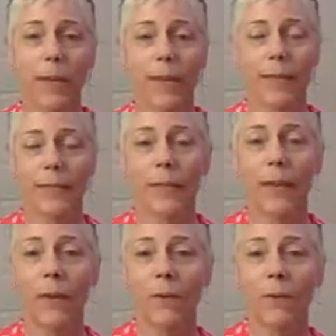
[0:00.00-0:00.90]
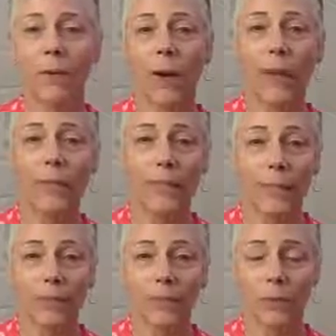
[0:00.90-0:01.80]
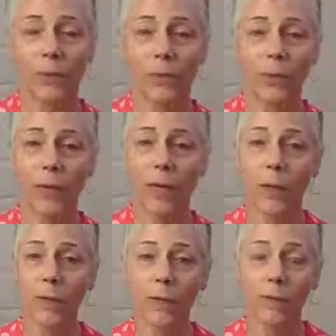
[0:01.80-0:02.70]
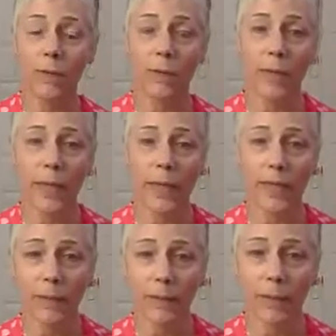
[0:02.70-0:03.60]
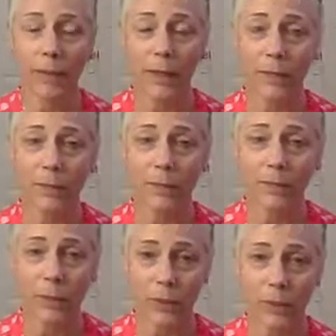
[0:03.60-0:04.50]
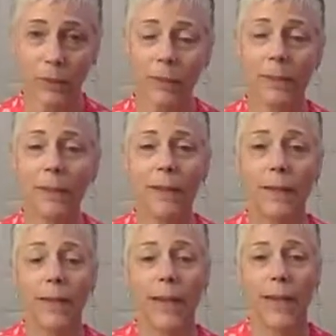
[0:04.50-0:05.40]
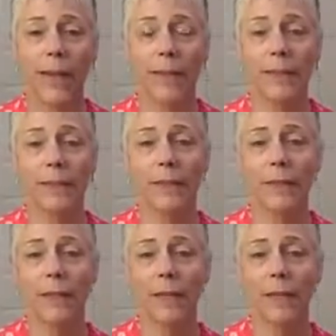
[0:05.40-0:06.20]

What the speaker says: and how I did it through the help of a book. And